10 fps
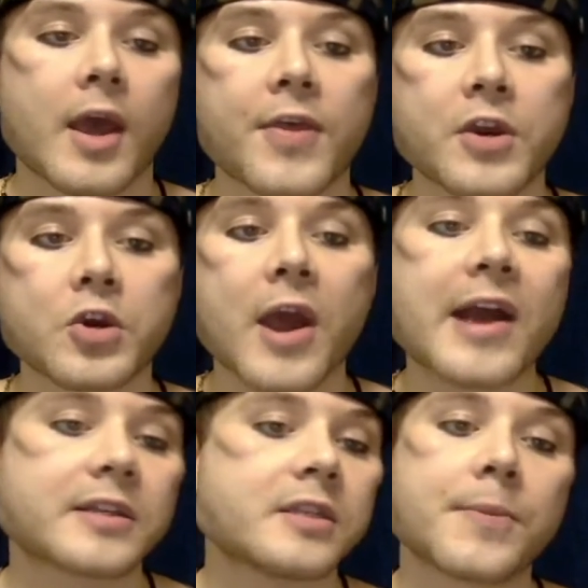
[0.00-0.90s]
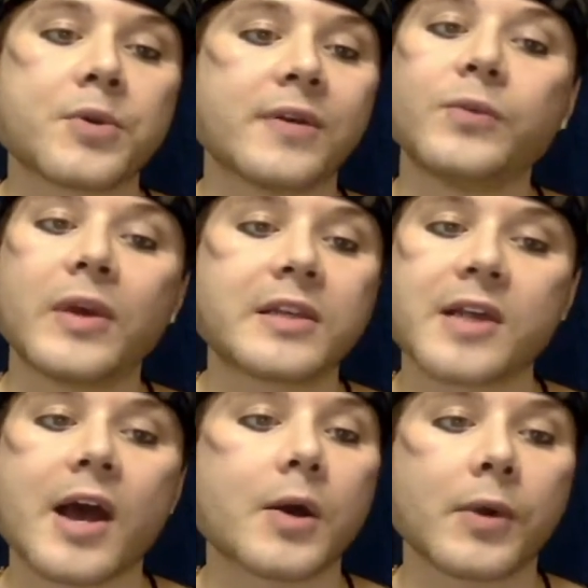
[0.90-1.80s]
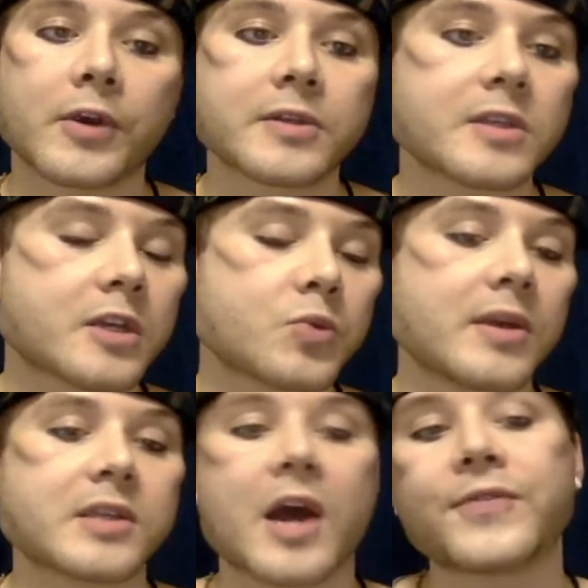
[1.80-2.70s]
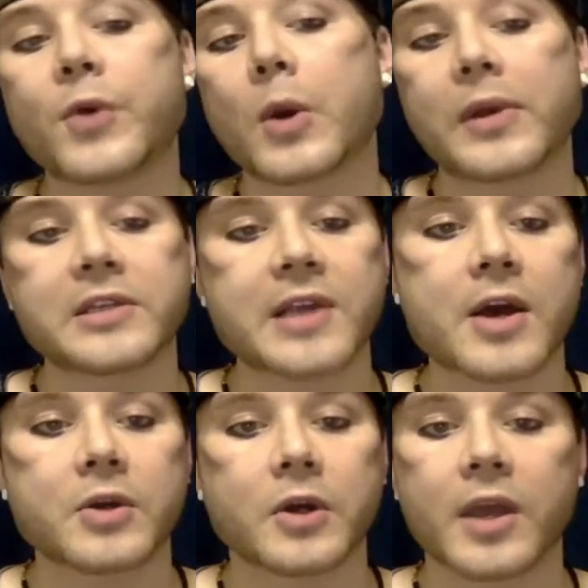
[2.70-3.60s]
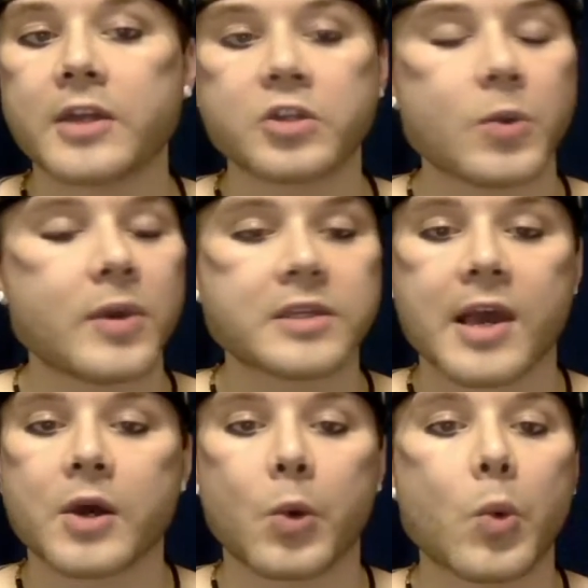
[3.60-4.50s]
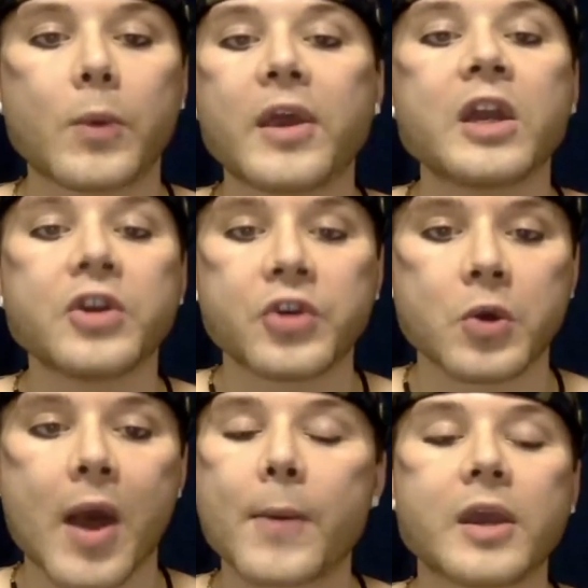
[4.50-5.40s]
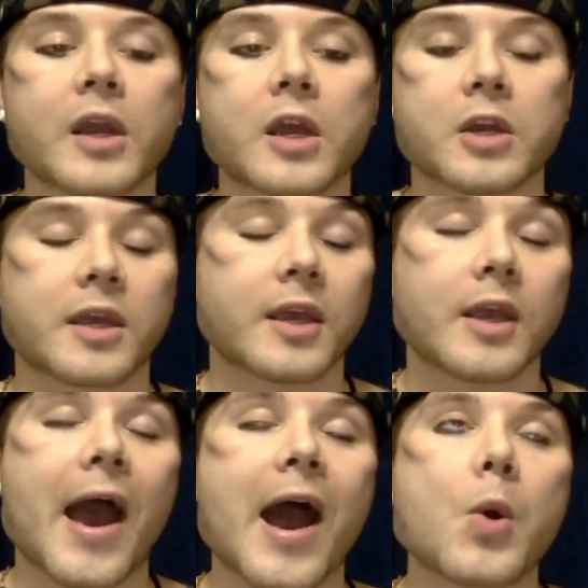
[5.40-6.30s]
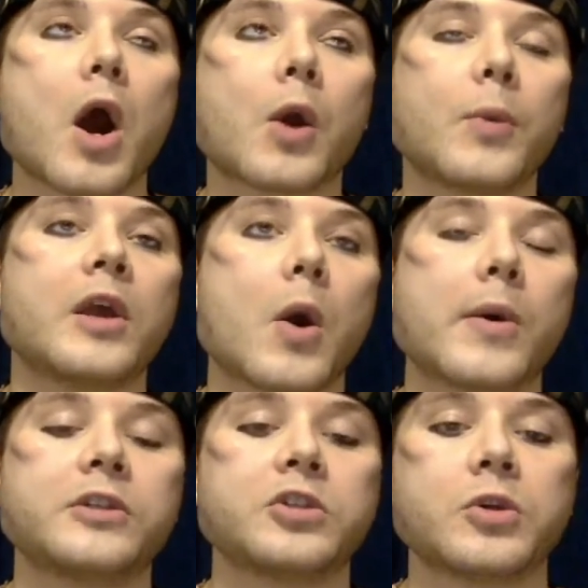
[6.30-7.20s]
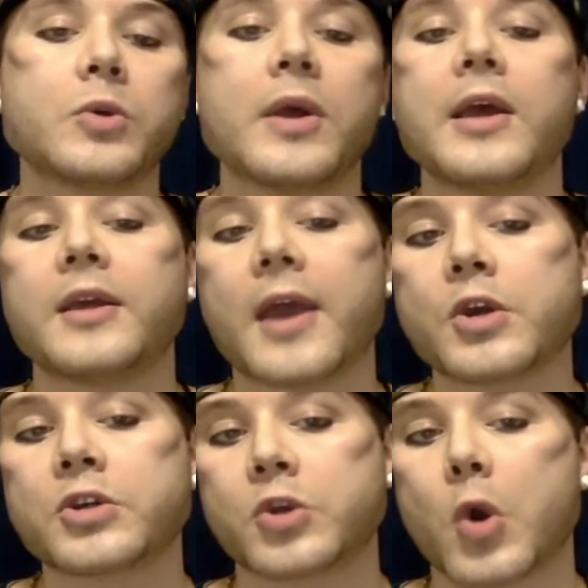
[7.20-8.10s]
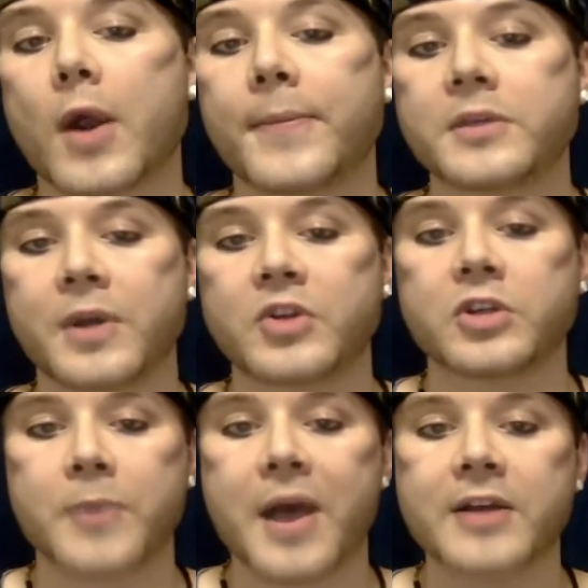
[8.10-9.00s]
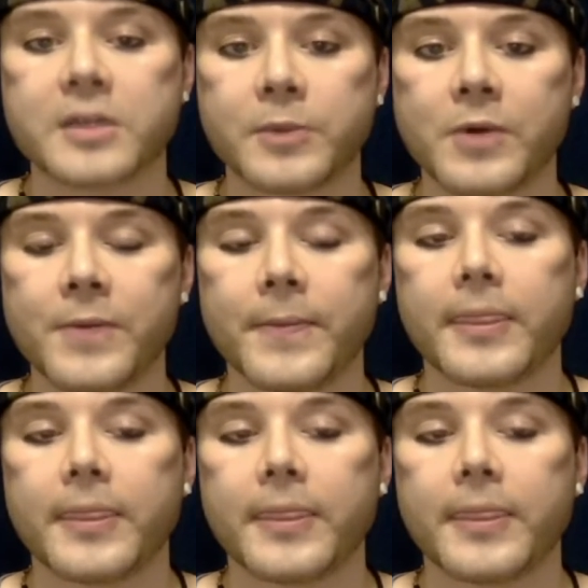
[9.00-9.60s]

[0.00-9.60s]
and then you're X number of weeks out, whether it's six weeks out, four weeks out, okay, two weeks out. What are we going to do? How are we going to? How are we going to get your score up as much as possible?